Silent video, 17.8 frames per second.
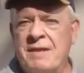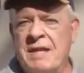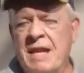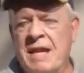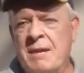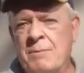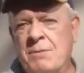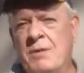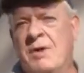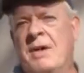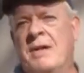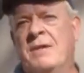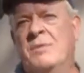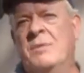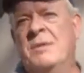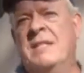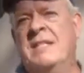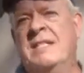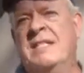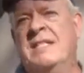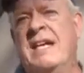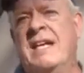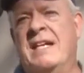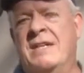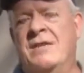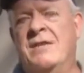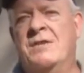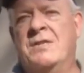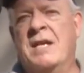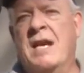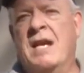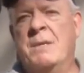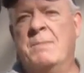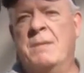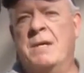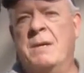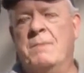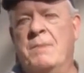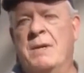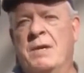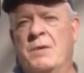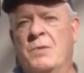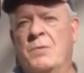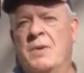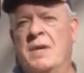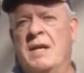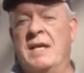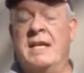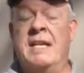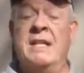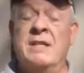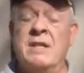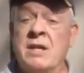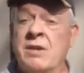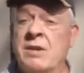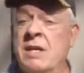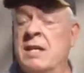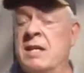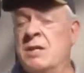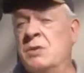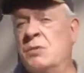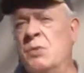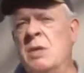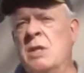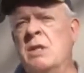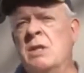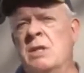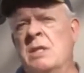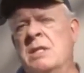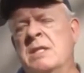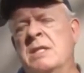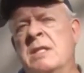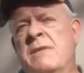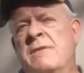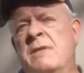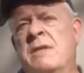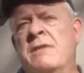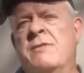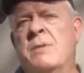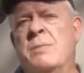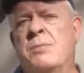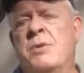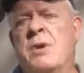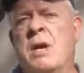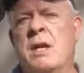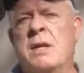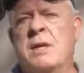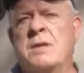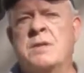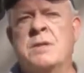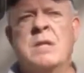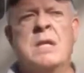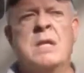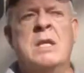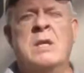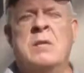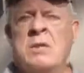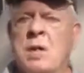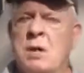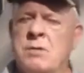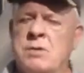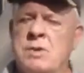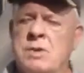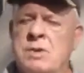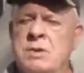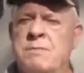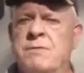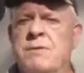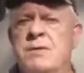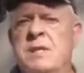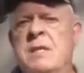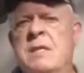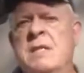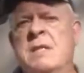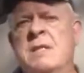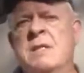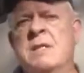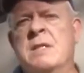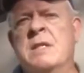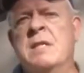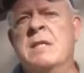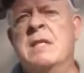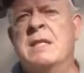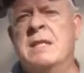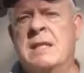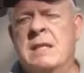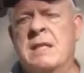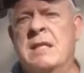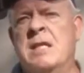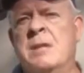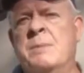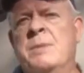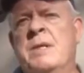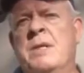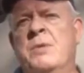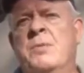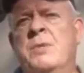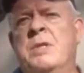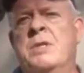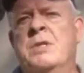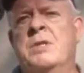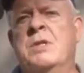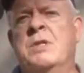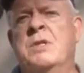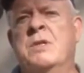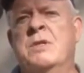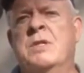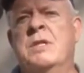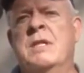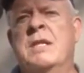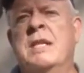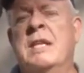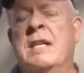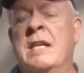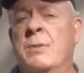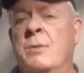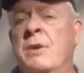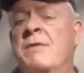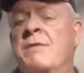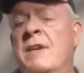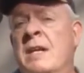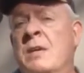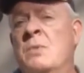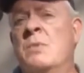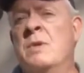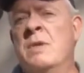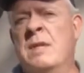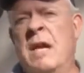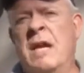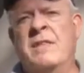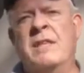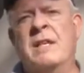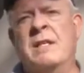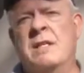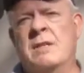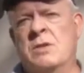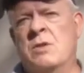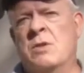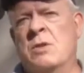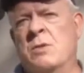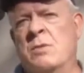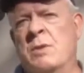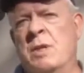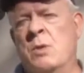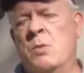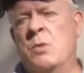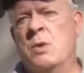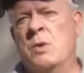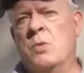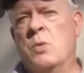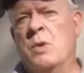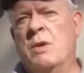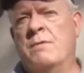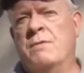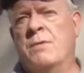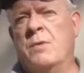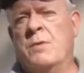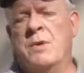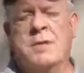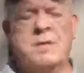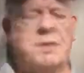the campground, we decided there's got to be a better way. And there is. We looked at several different products, talked to some friends, did a little bit of research, and we found one I think that's going to really work well for